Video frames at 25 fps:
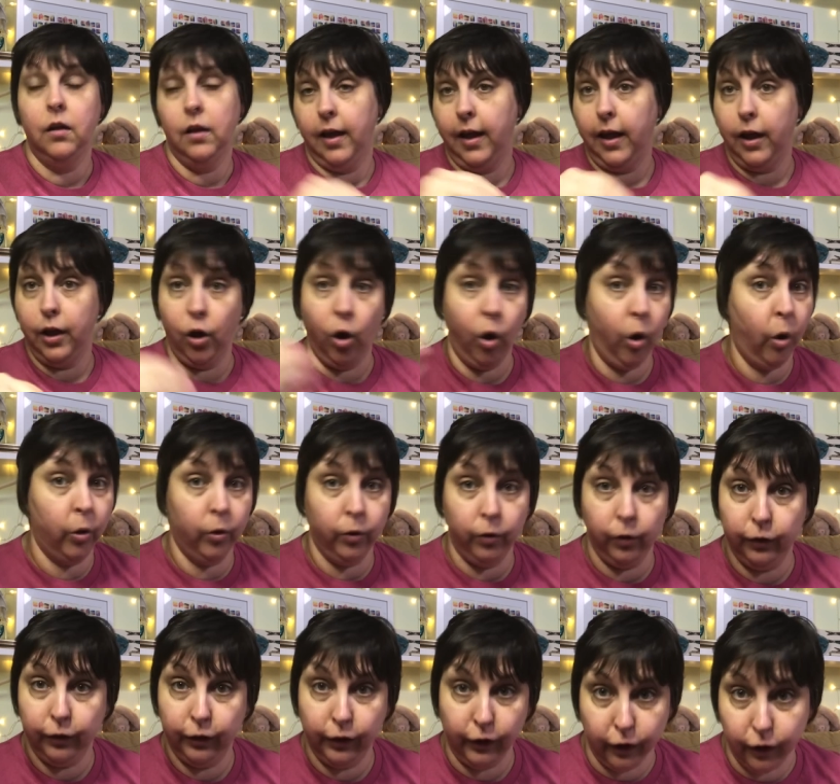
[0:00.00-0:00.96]
a whole
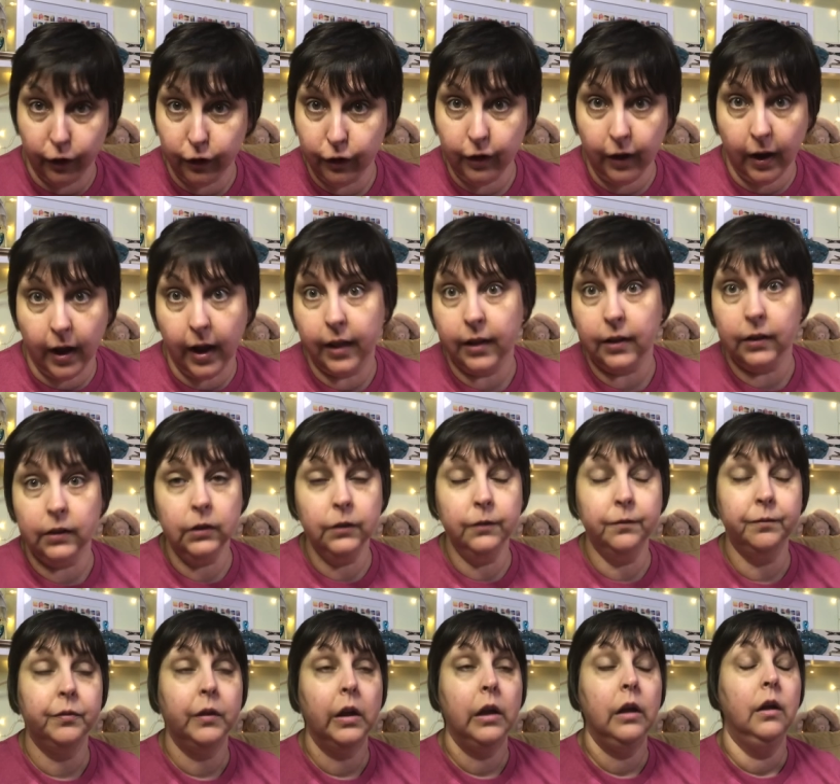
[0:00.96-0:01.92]
third color.
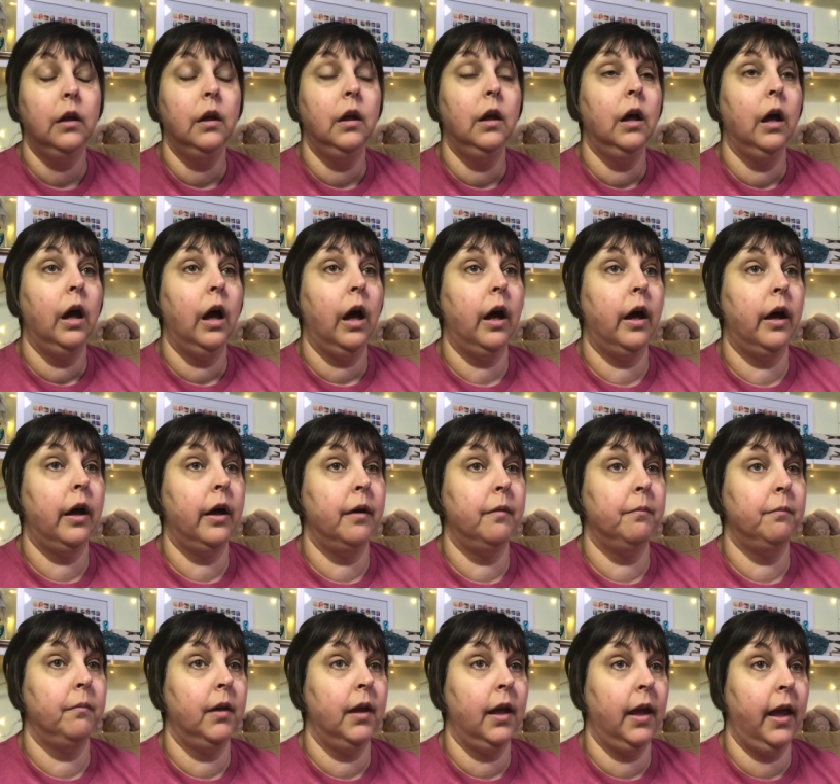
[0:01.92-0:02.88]

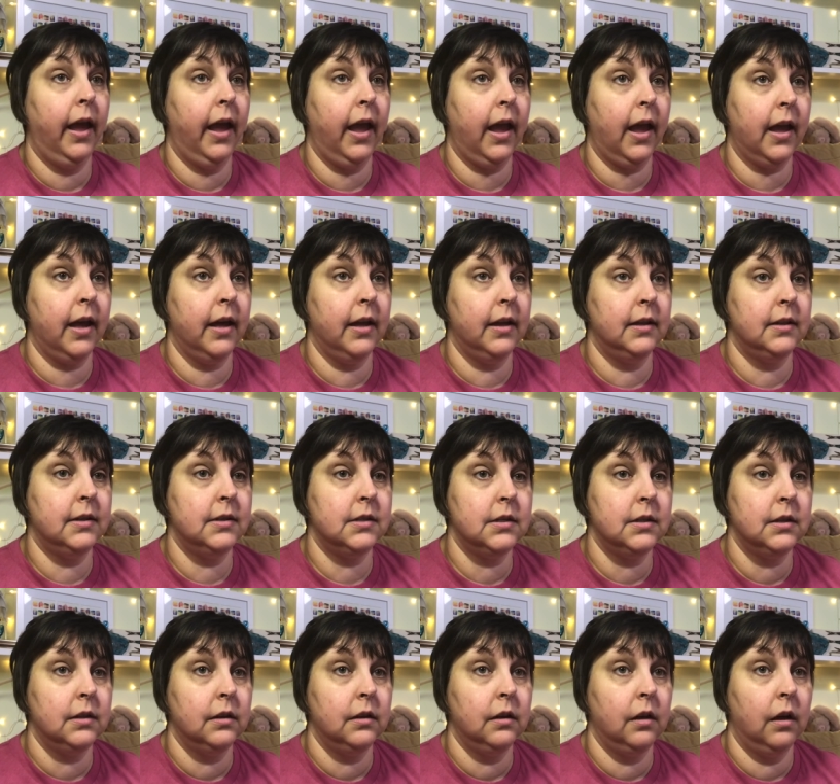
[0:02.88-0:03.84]
Um, and
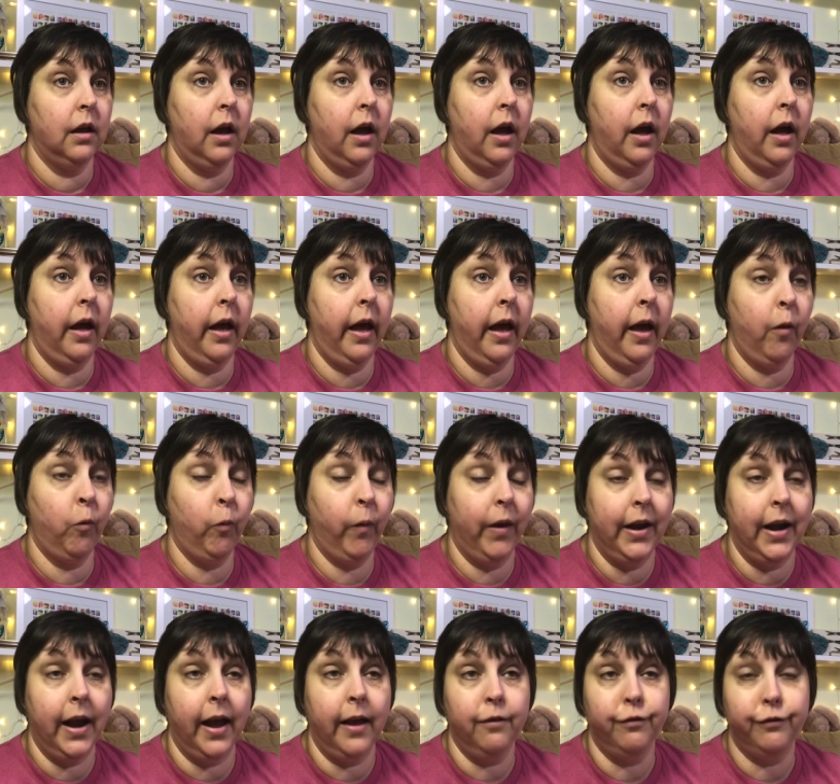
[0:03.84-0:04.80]
when
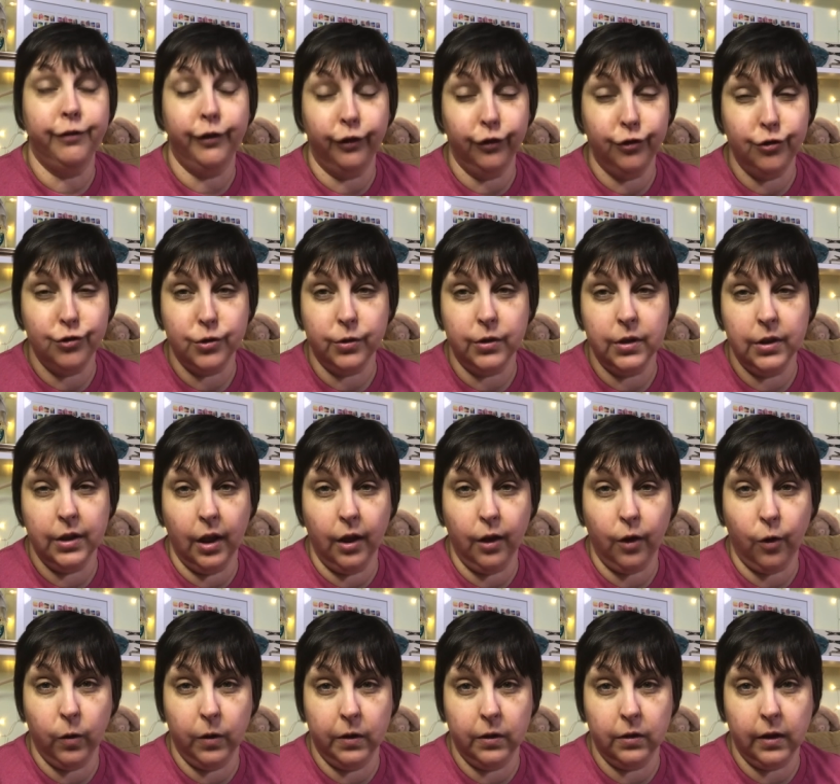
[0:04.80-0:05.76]
I first joined the
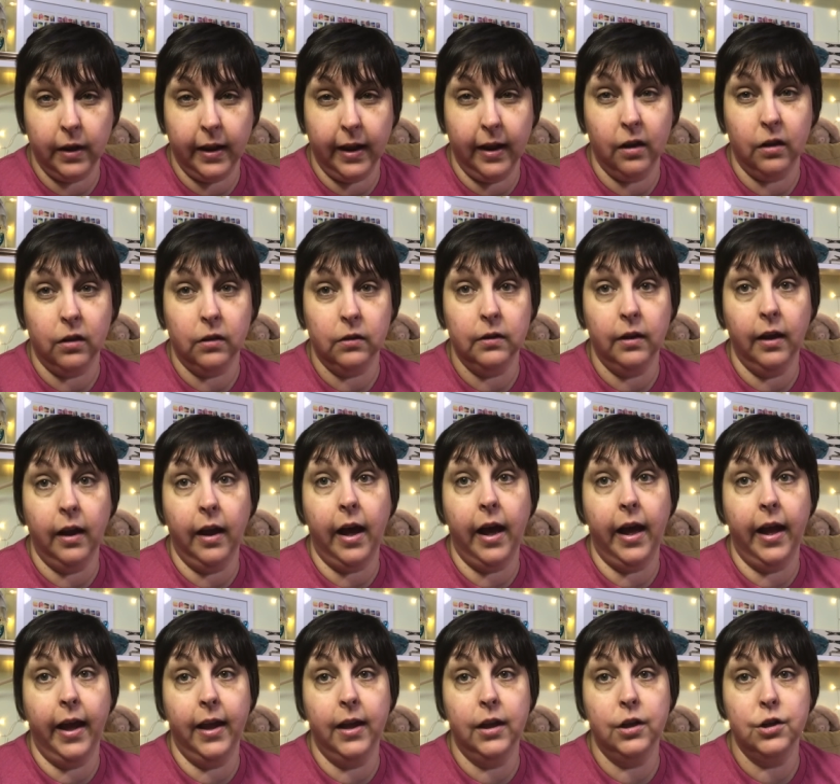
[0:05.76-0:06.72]
Quilt Guild,
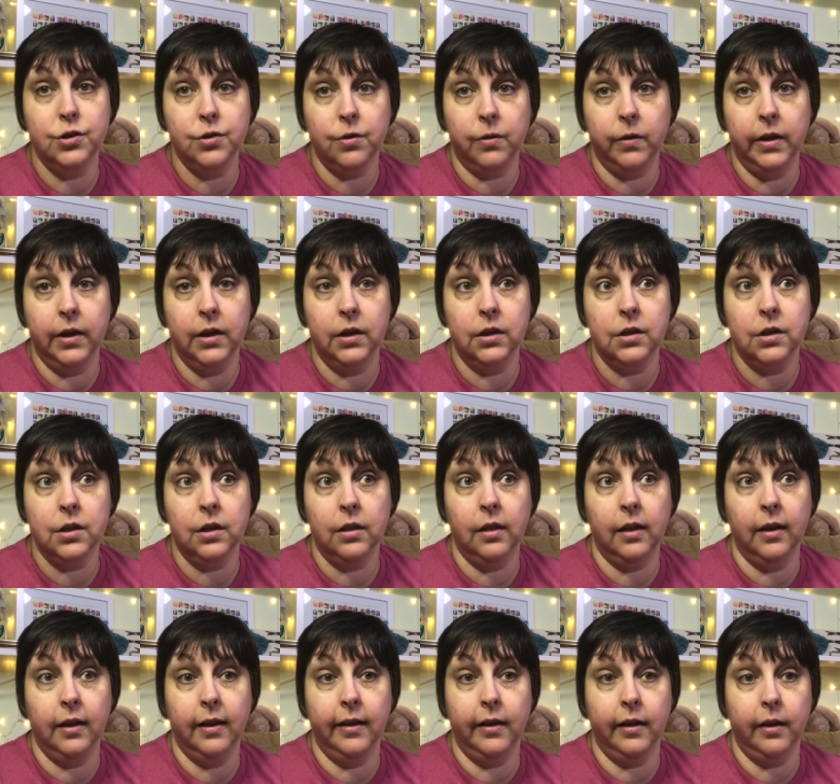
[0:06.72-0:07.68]
I joined
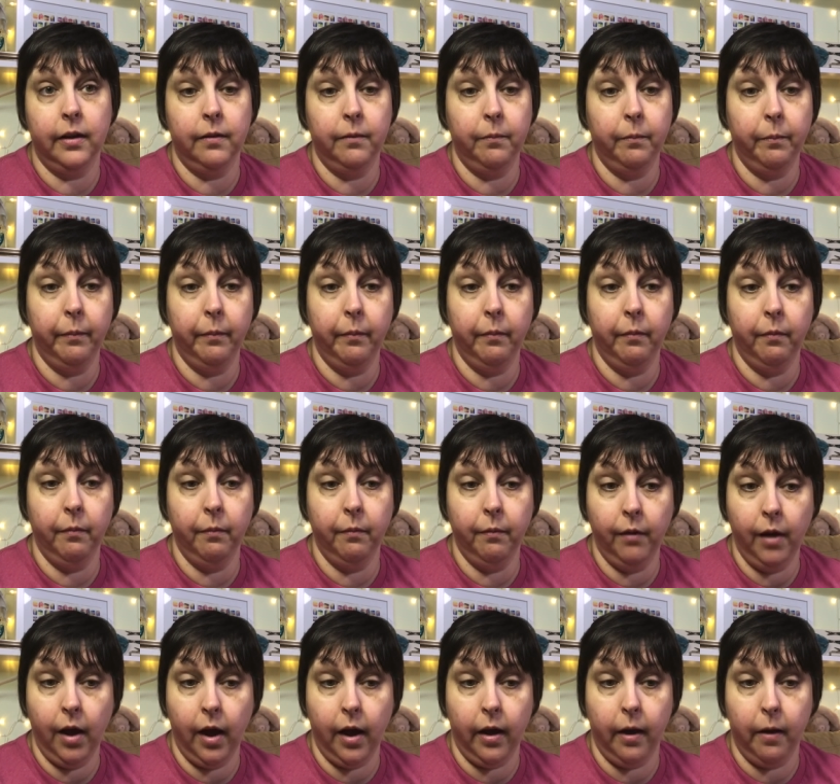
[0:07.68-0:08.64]
the
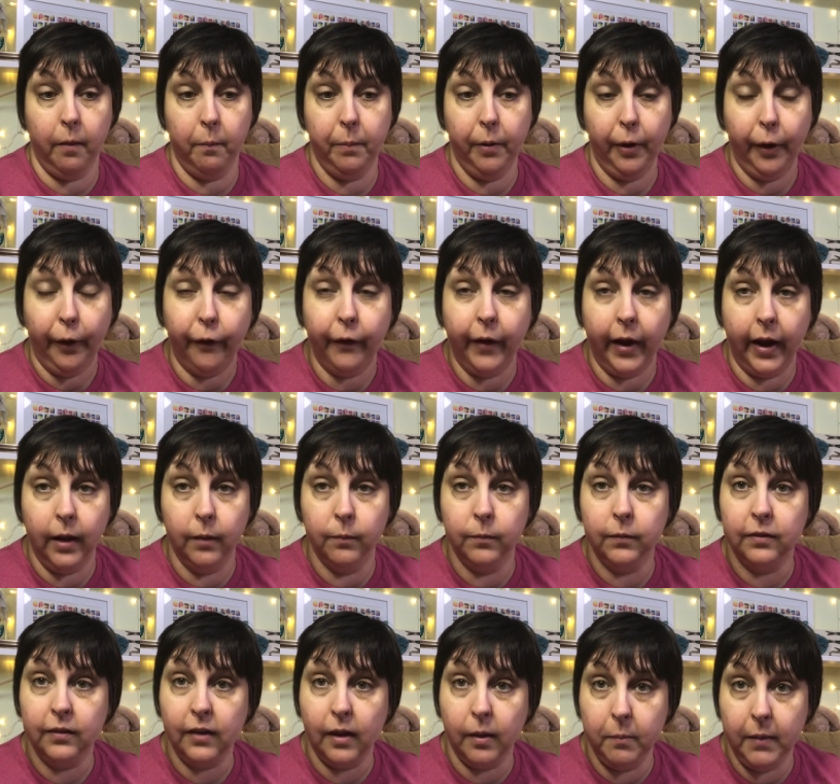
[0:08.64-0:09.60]
uh,
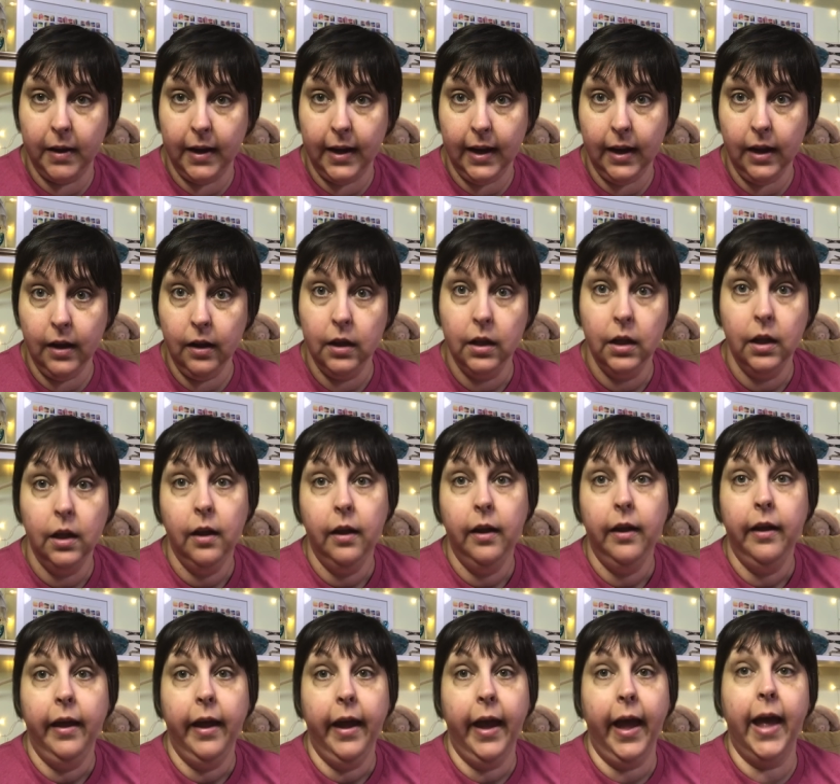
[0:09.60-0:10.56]
programs committee
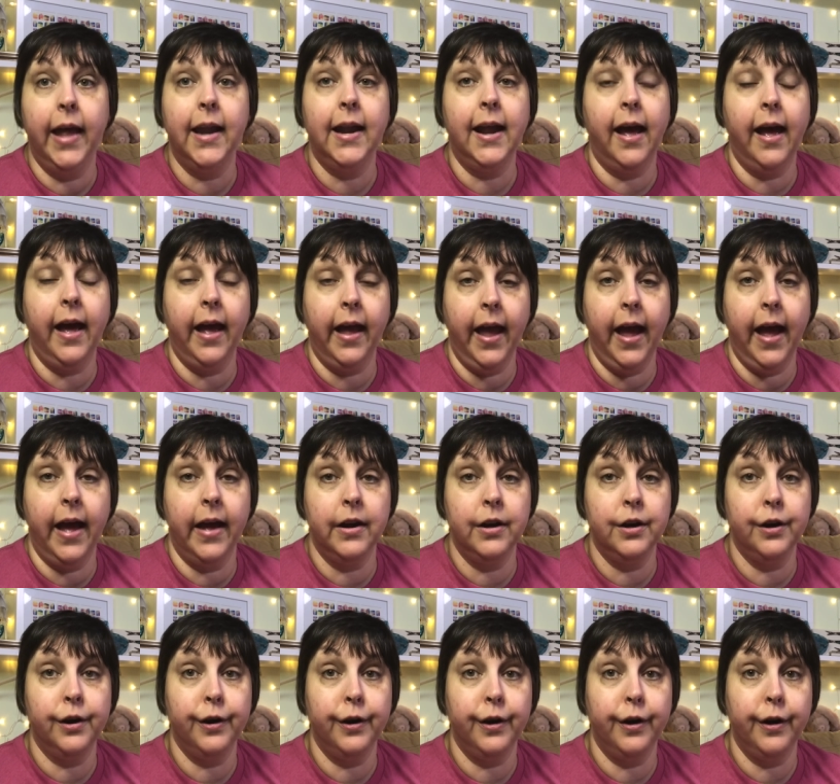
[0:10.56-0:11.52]
and I had
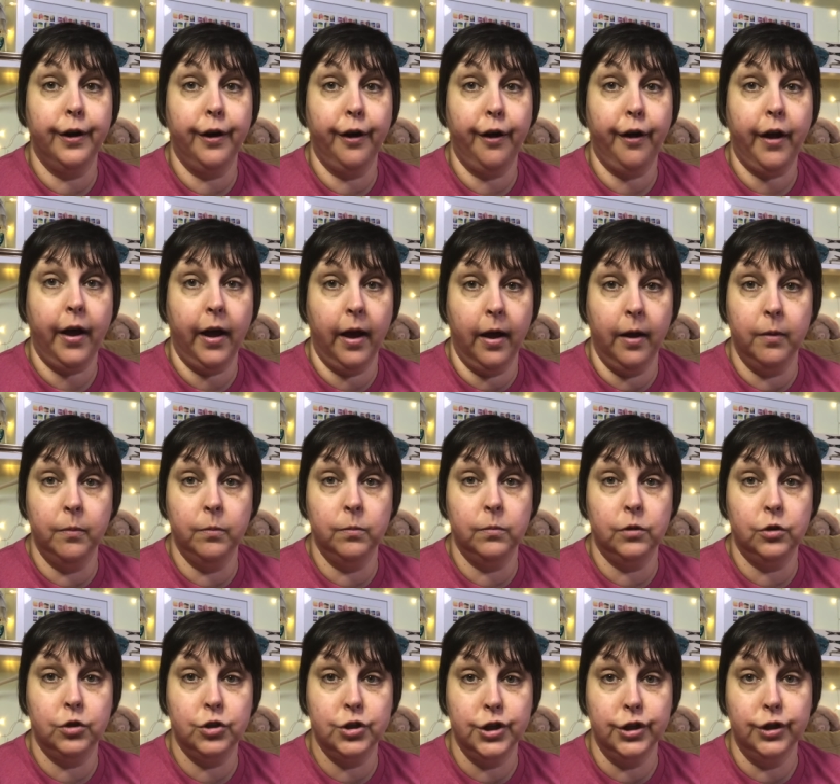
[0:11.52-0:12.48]
her come
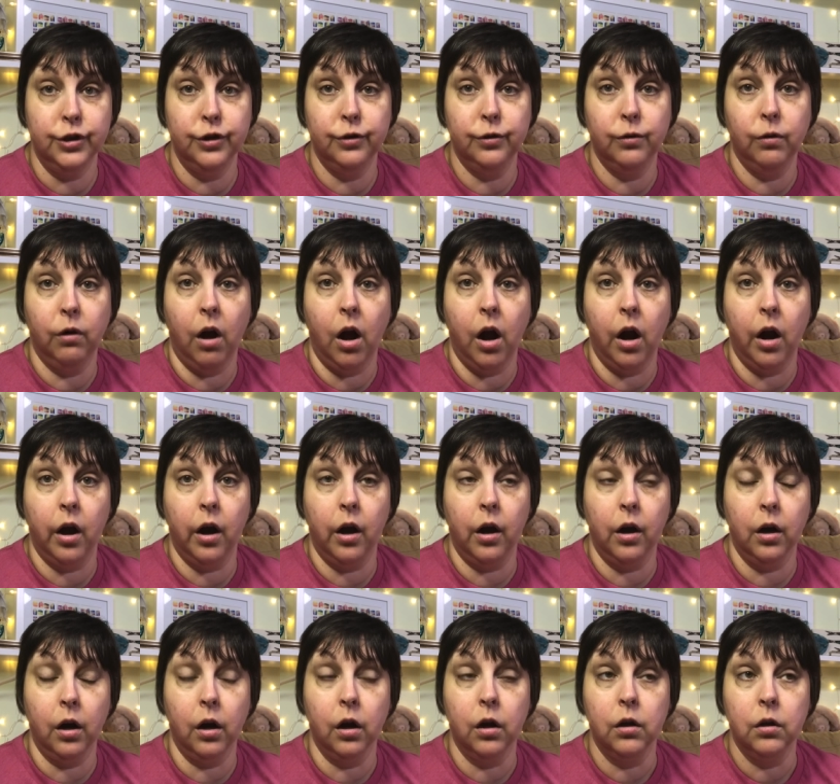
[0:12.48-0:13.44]
to
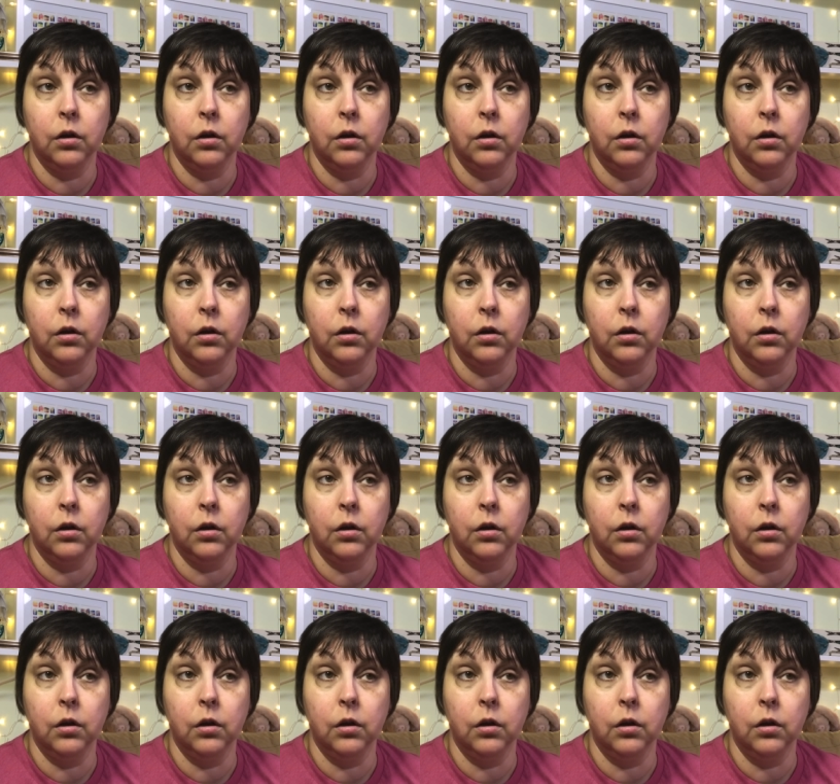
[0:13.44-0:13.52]
our